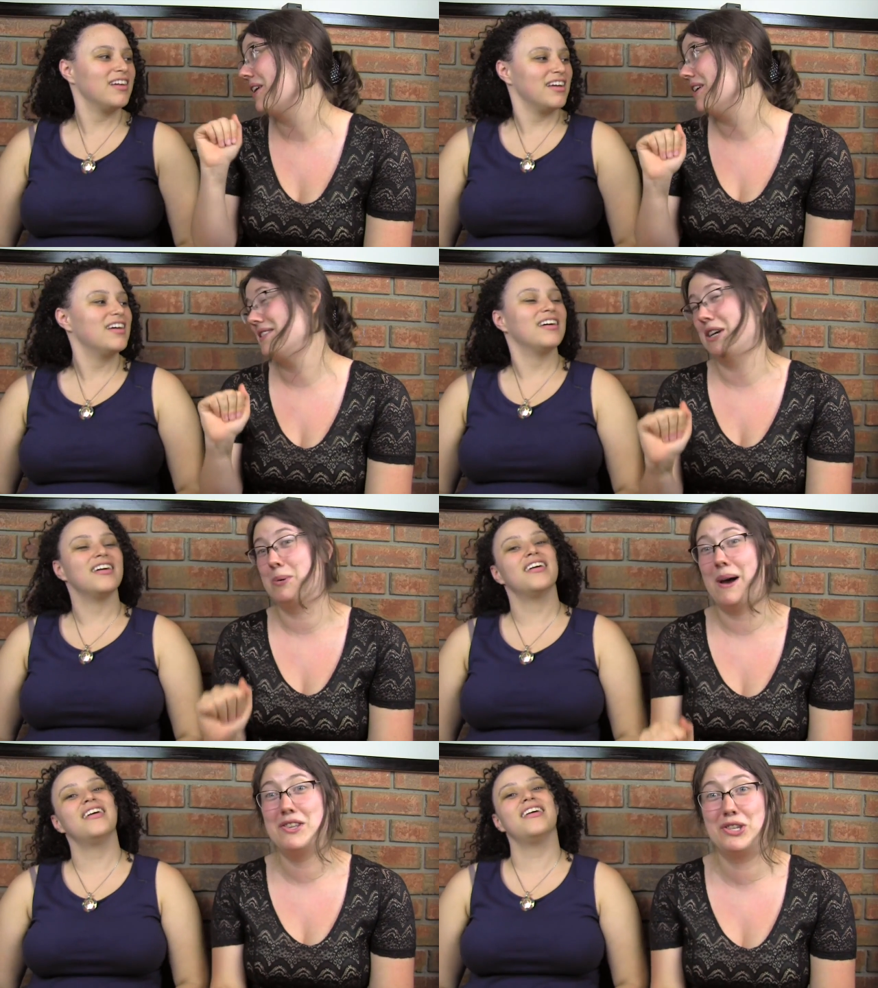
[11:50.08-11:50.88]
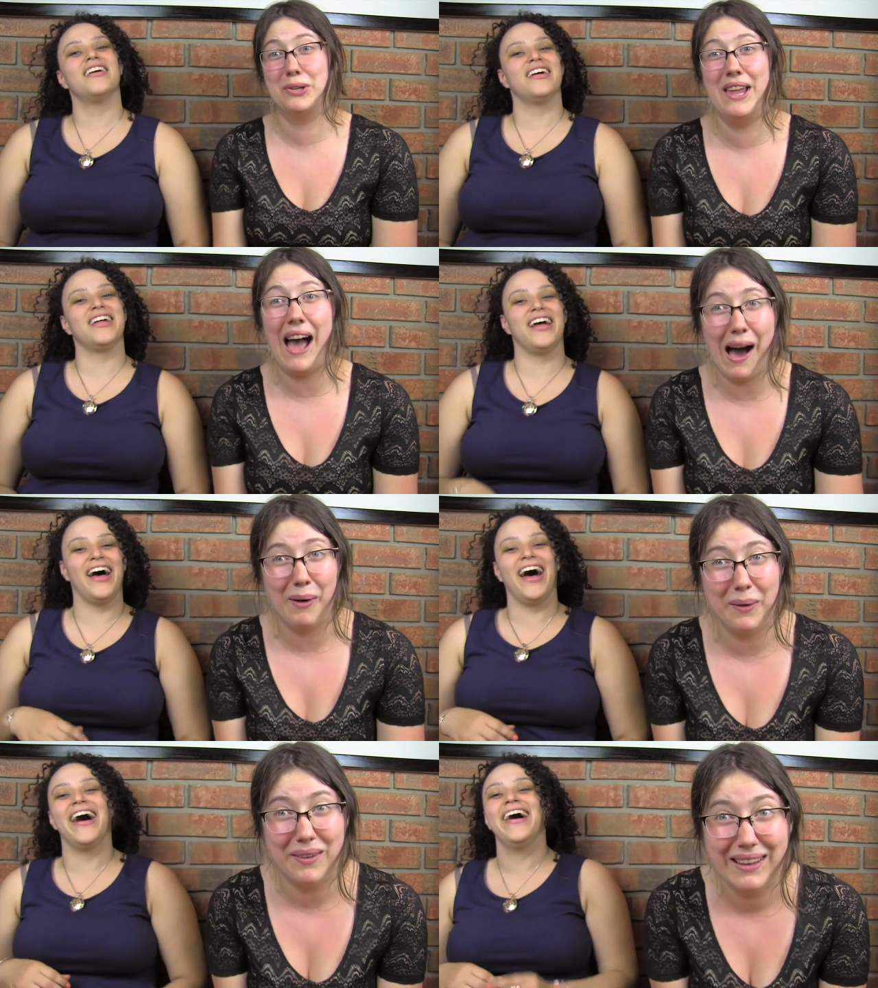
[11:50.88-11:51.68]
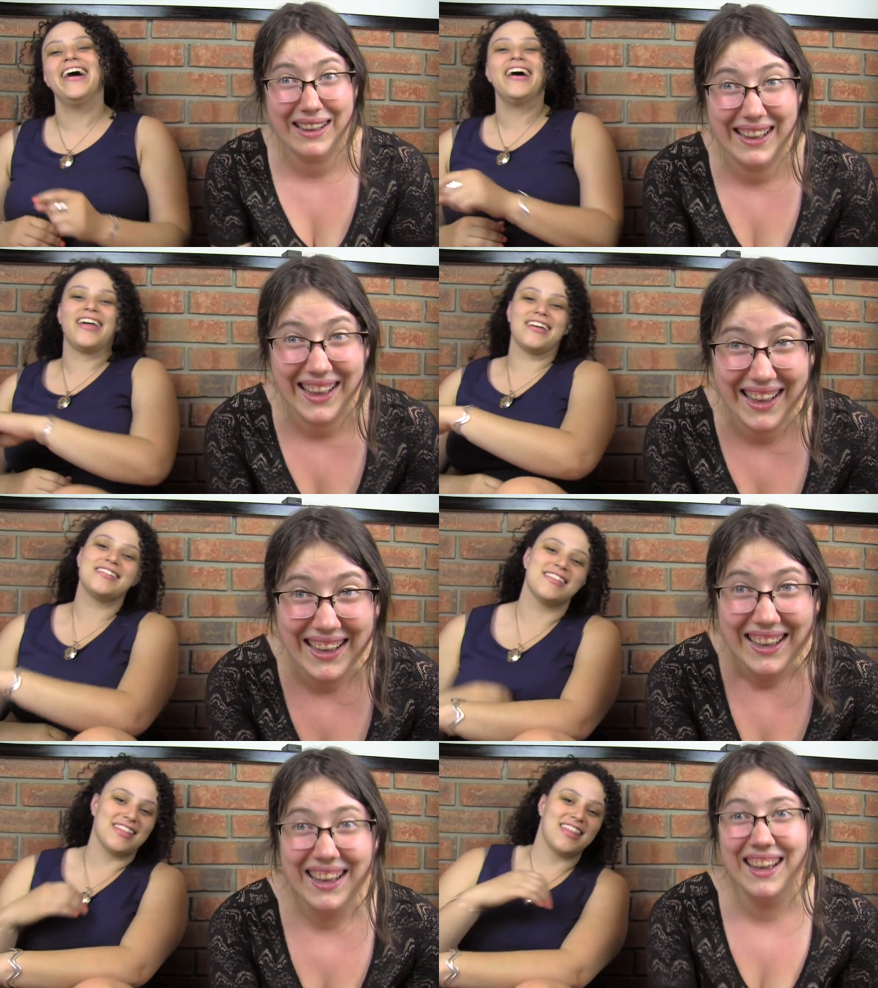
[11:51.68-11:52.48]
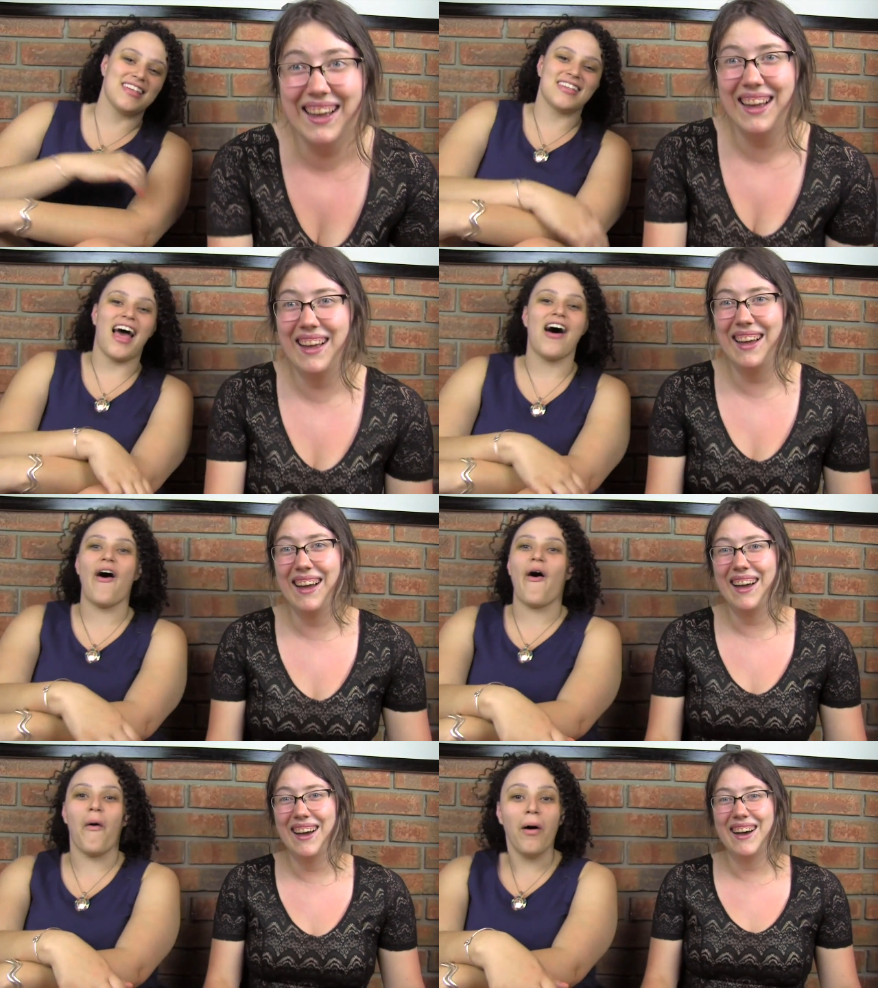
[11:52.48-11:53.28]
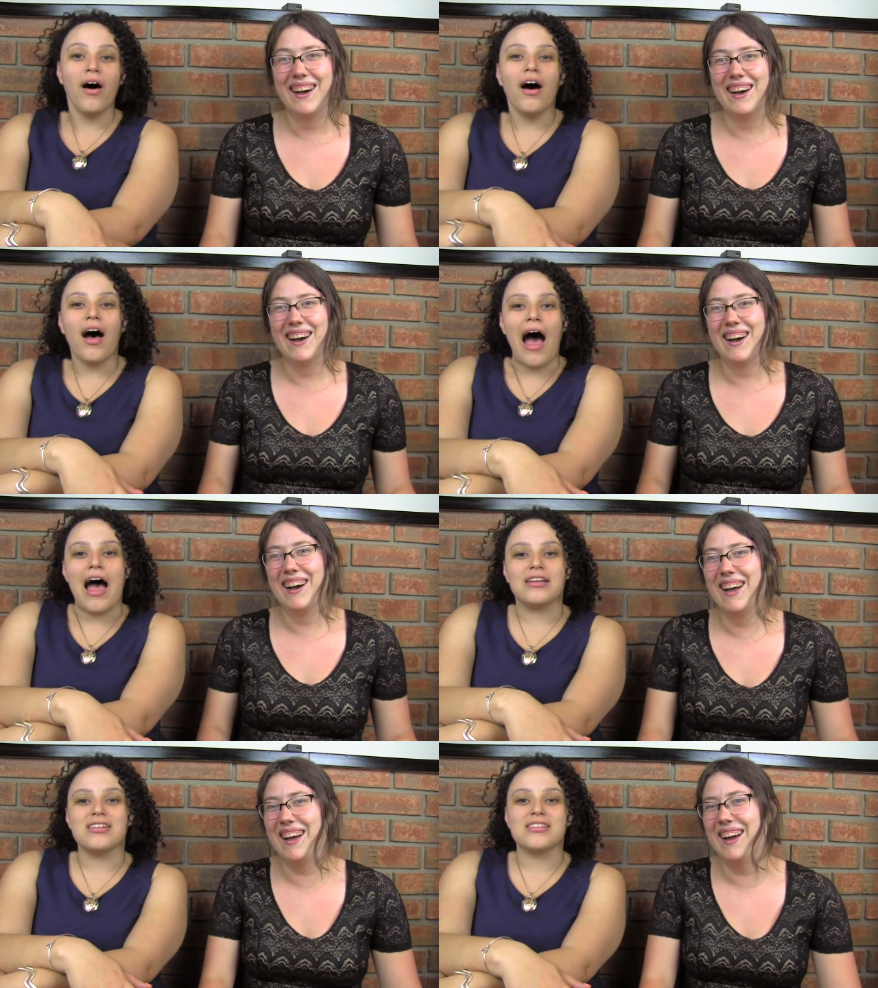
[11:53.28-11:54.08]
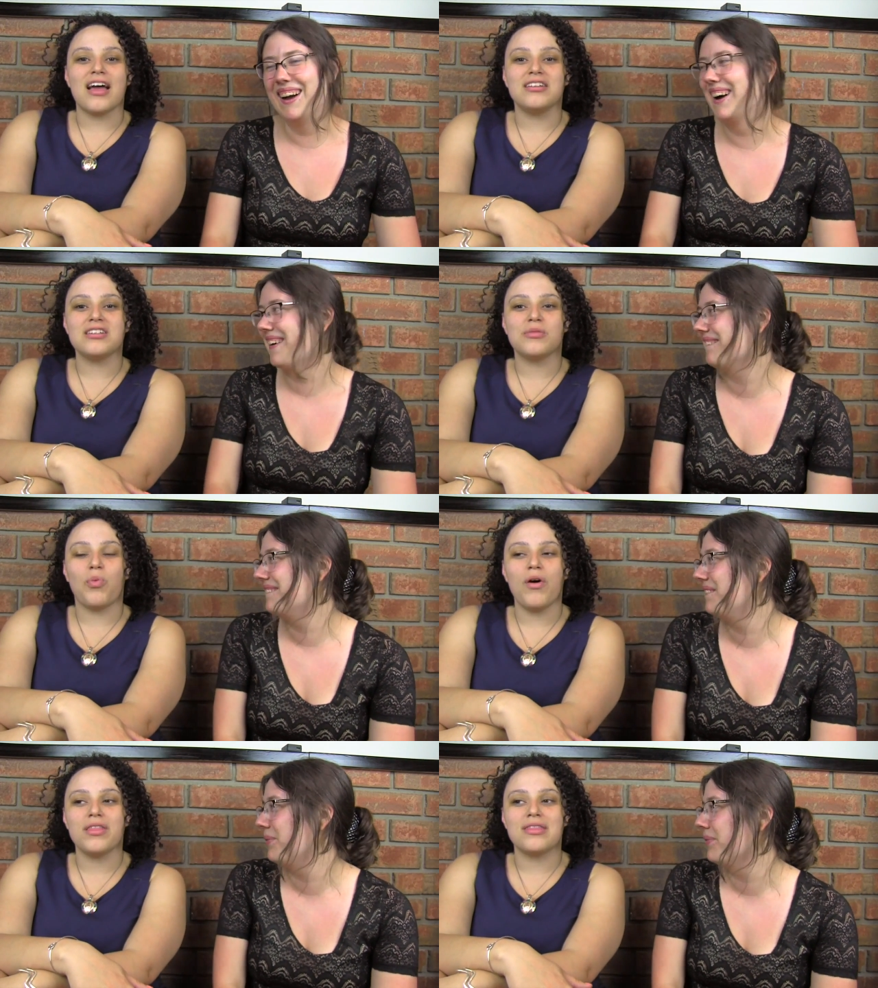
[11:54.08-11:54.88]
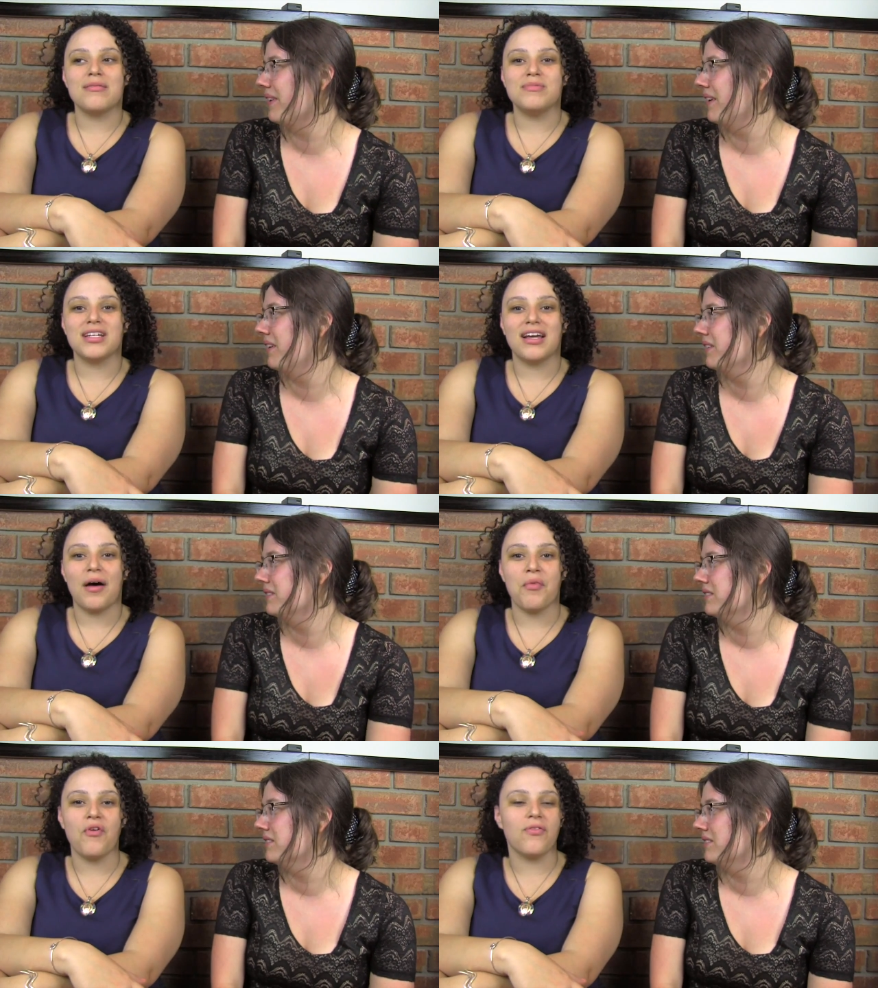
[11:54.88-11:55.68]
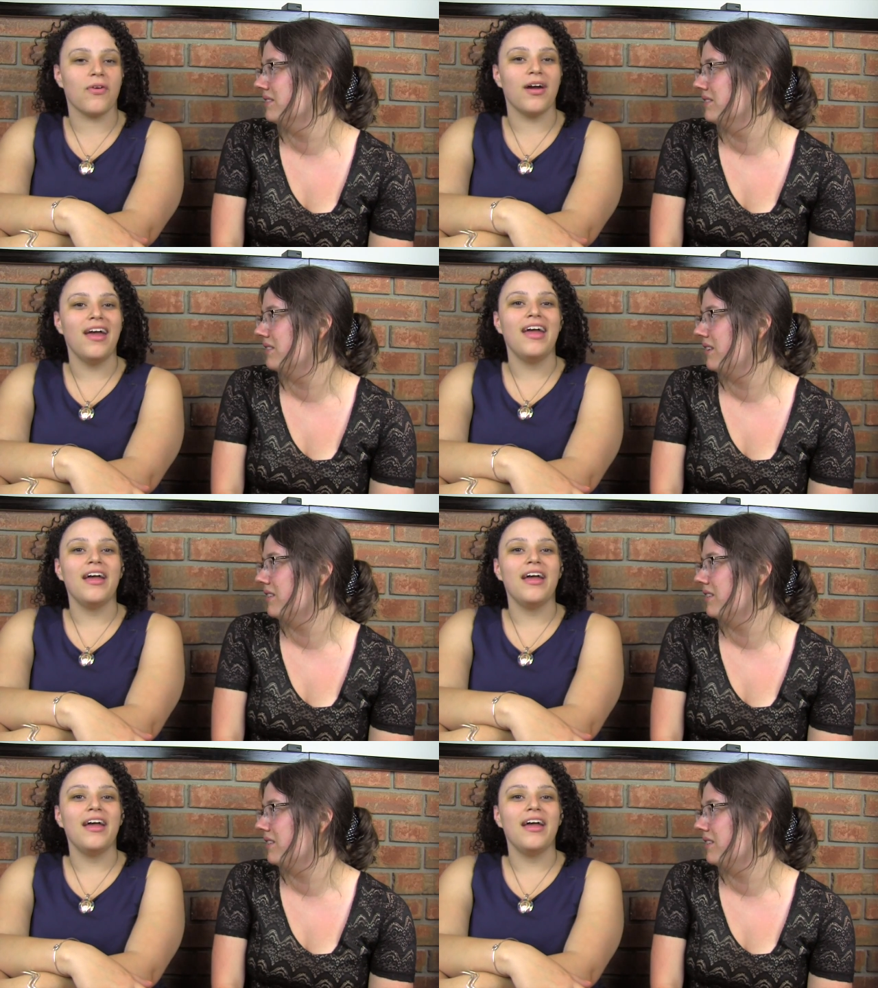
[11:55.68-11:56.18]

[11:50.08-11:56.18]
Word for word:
Speaker 1: inconsequential now. this, oh, I just, I just want them to come over.